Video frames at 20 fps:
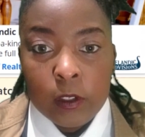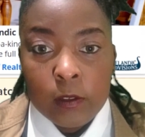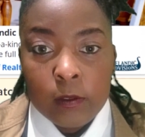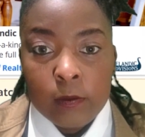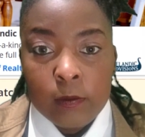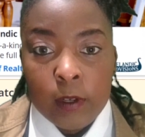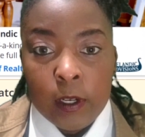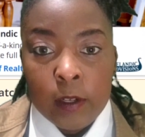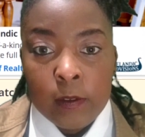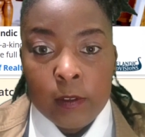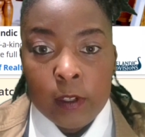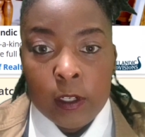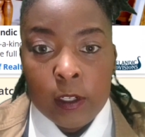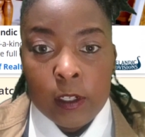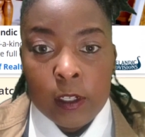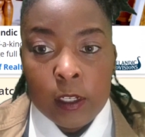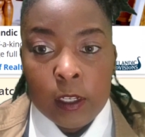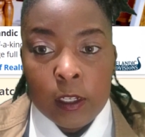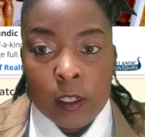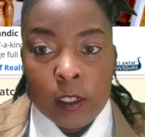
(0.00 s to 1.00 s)
599
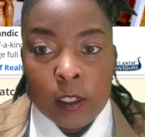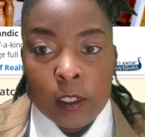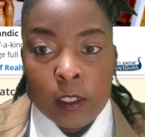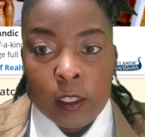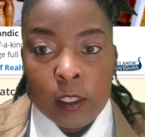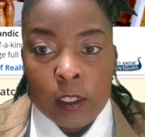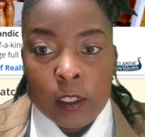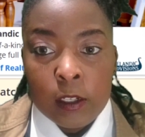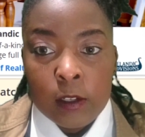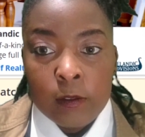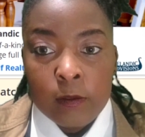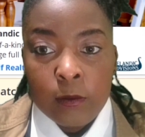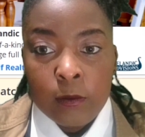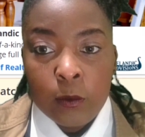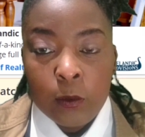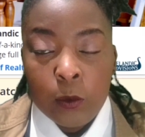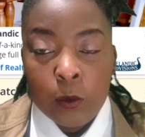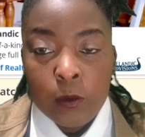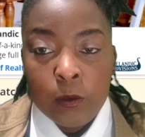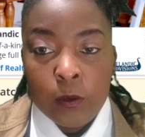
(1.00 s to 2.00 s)
and
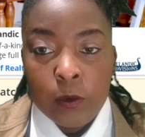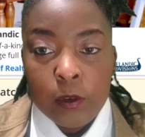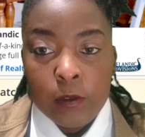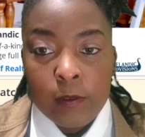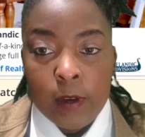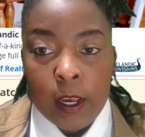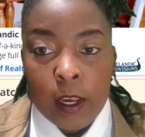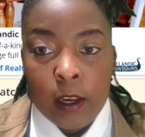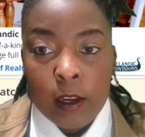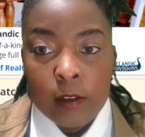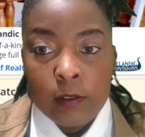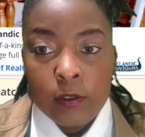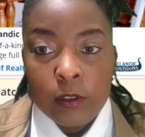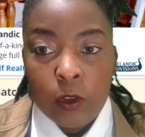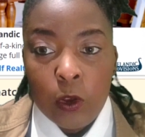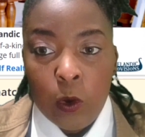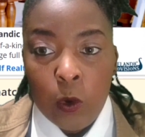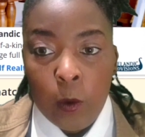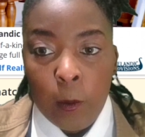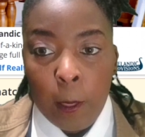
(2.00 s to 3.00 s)
445.
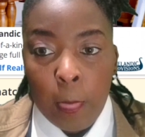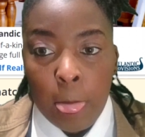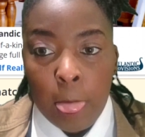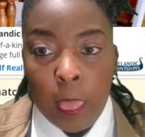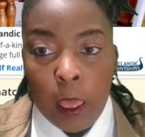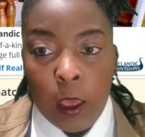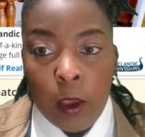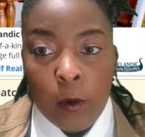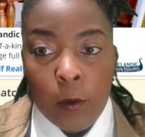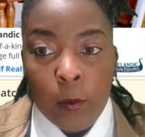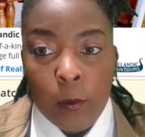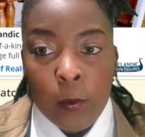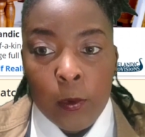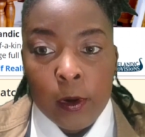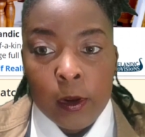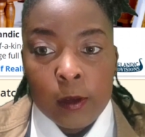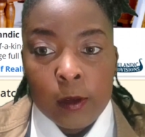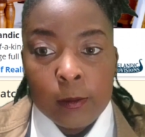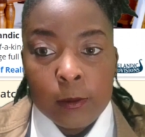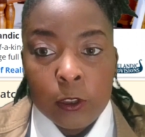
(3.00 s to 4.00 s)
So what
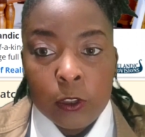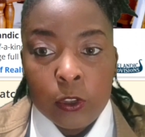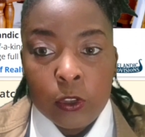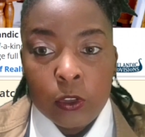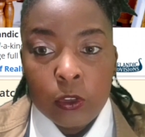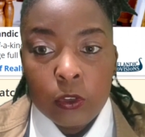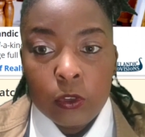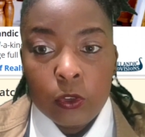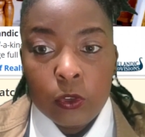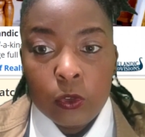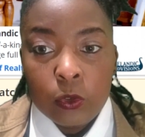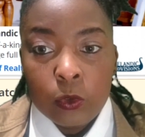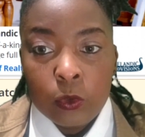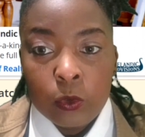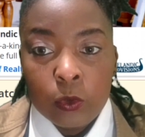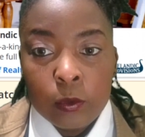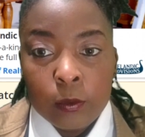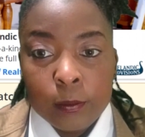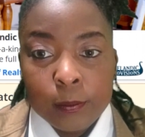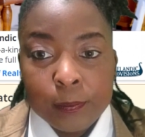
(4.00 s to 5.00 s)
I'm going to do
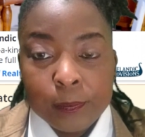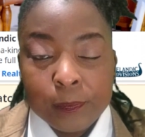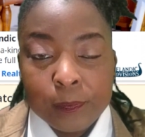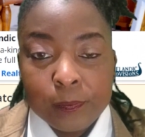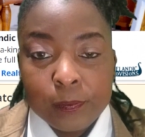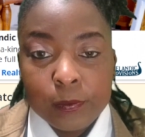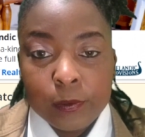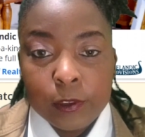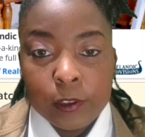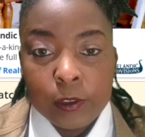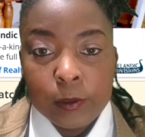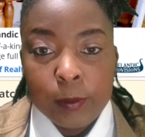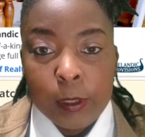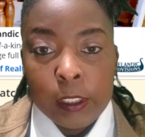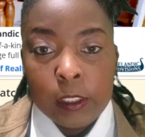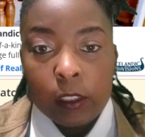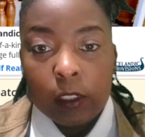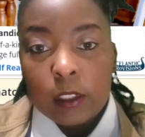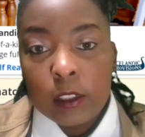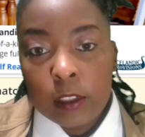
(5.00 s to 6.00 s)
is
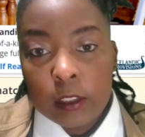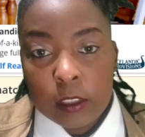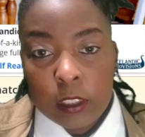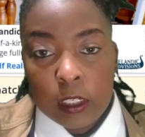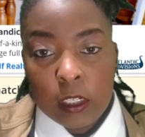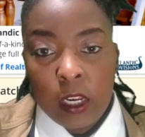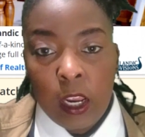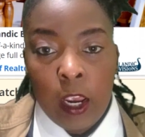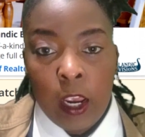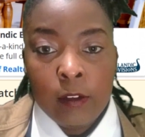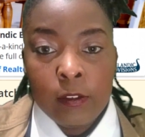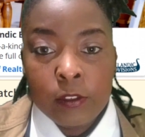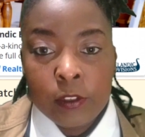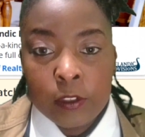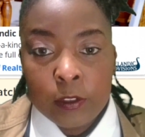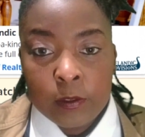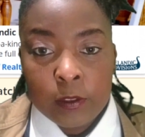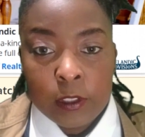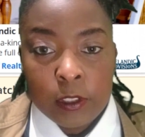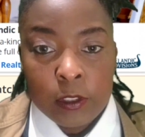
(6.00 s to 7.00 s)
basically take the average of
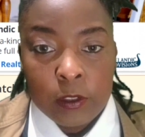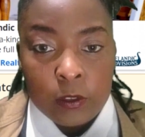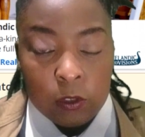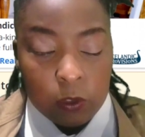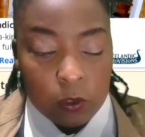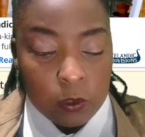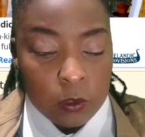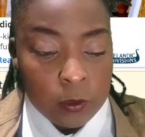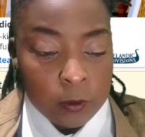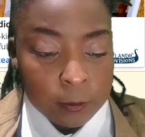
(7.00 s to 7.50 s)
these two.